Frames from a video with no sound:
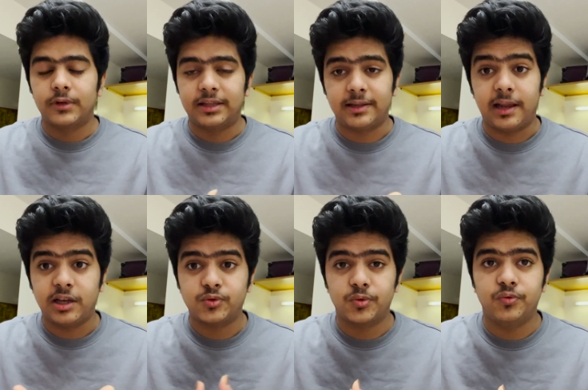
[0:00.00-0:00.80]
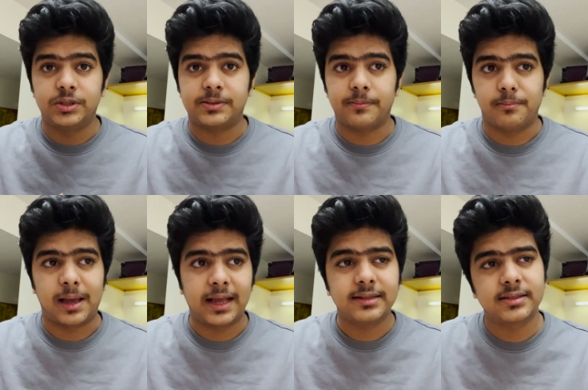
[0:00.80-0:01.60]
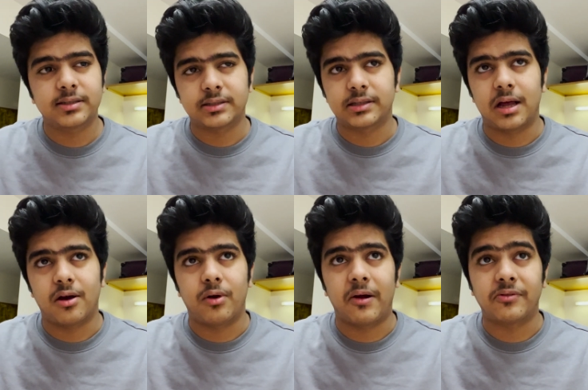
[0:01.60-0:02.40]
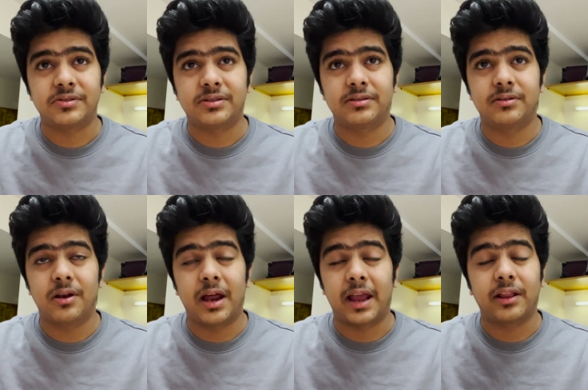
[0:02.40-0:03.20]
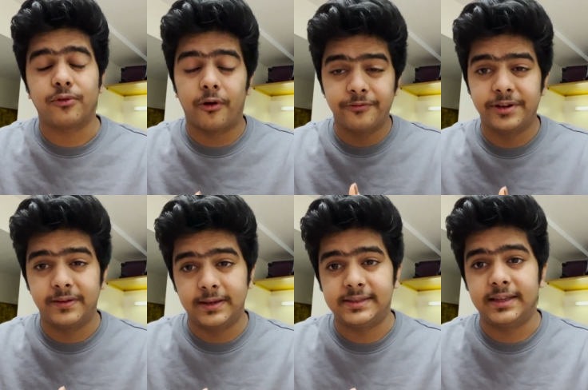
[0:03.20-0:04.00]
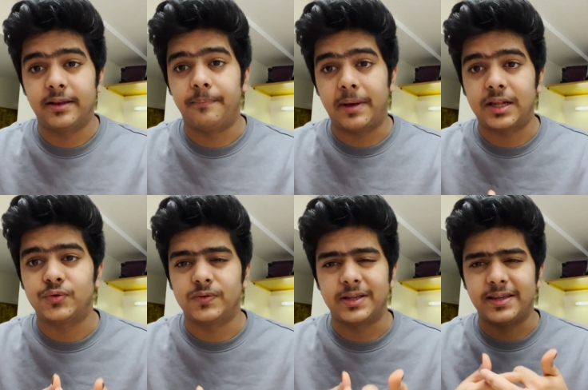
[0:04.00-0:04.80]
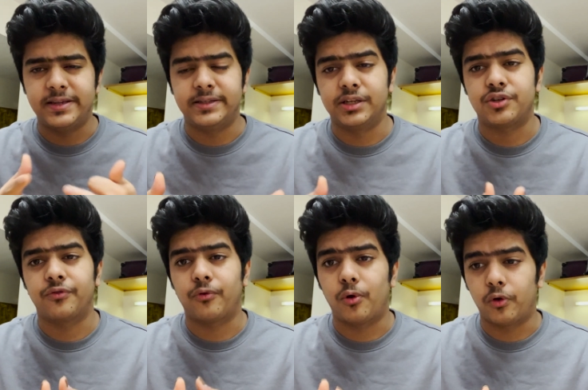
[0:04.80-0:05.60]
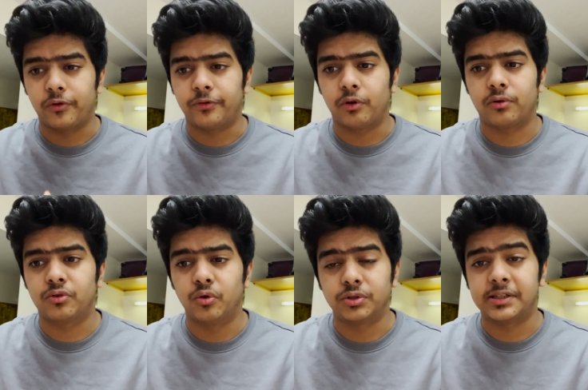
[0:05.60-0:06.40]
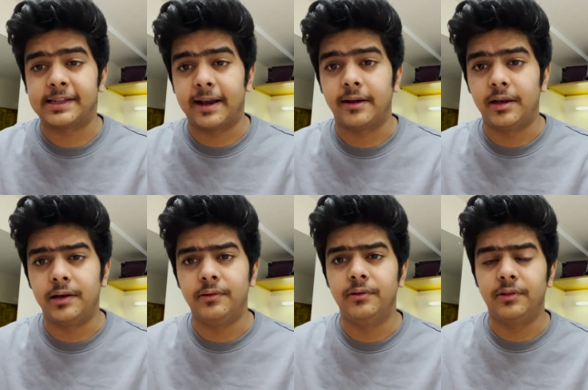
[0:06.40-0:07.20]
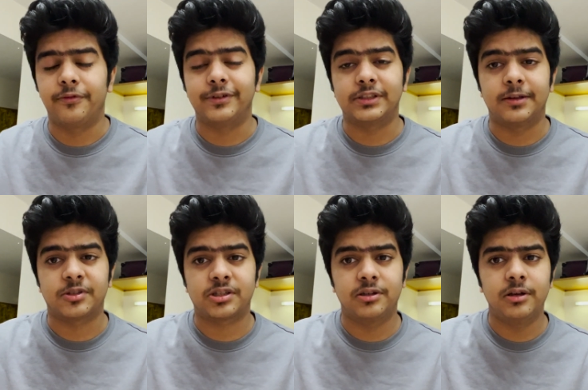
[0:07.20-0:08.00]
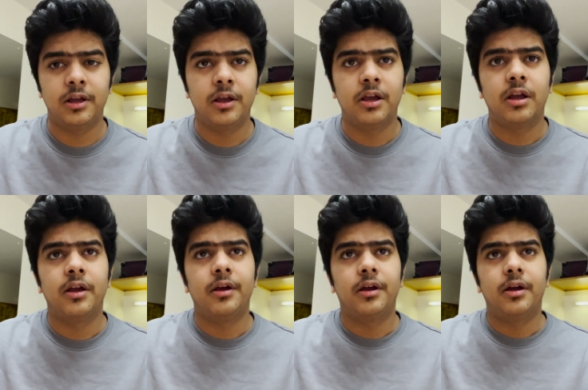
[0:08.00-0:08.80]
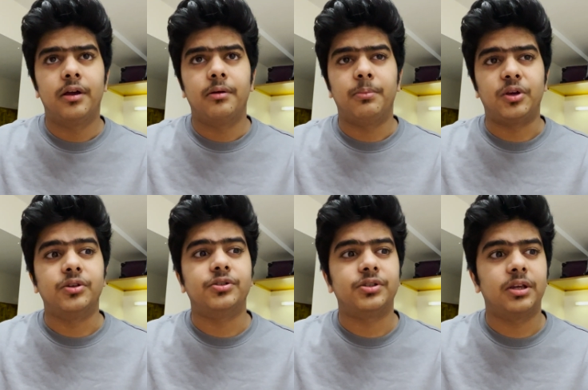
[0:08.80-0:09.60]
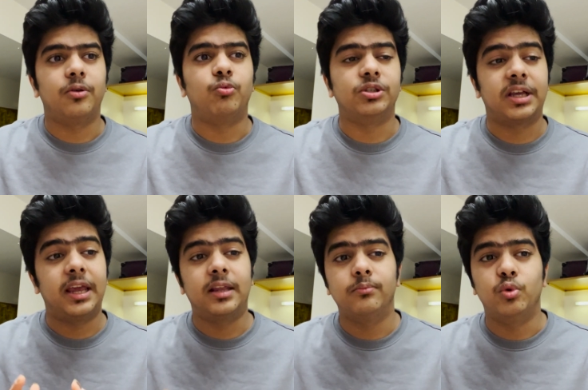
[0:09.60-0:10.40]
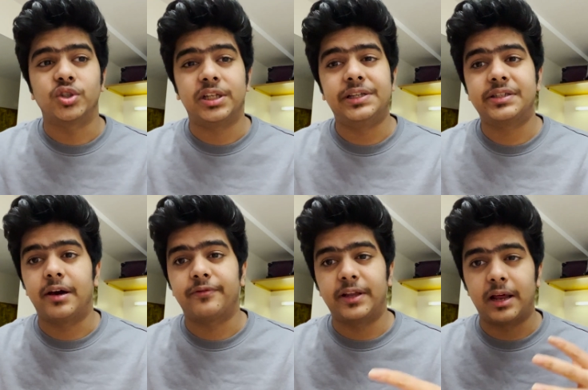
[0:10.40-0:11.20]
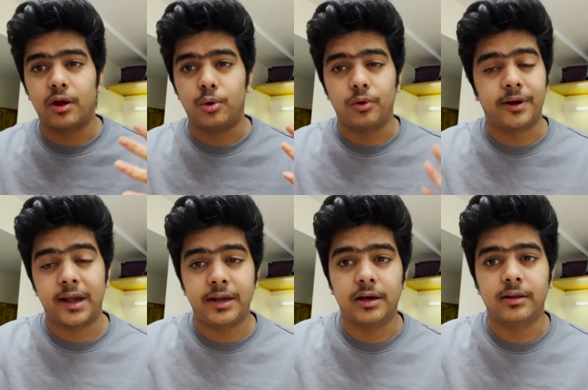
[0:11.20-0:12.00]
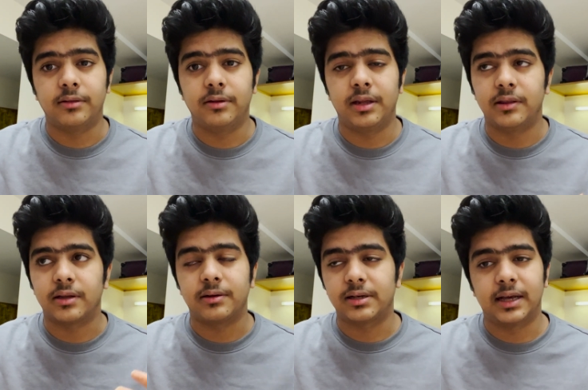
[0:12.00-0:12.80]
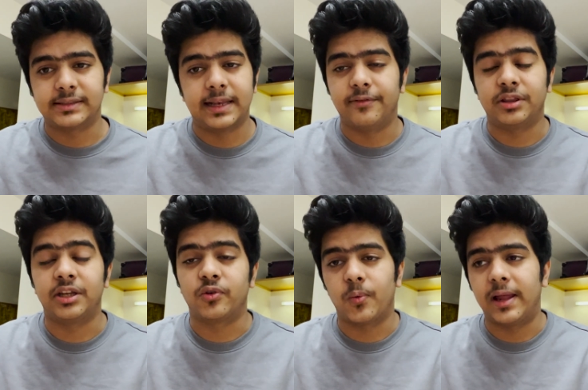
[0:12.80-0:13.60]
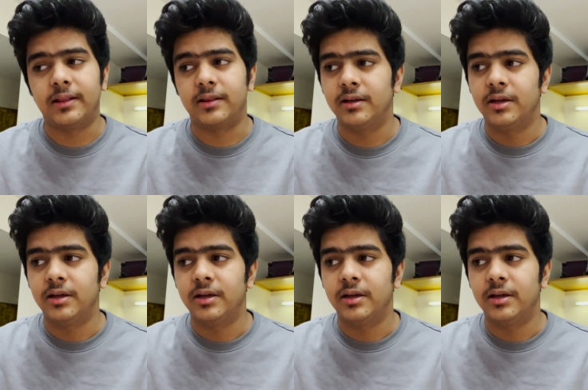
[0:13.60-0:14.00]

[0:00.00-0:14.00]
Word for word: And the last one was maths. Now, I can confidently say that maths was the easiest of all of the courses that I did in the first semester, because it was again mostly stuff that I had already done in class 11th and 12th,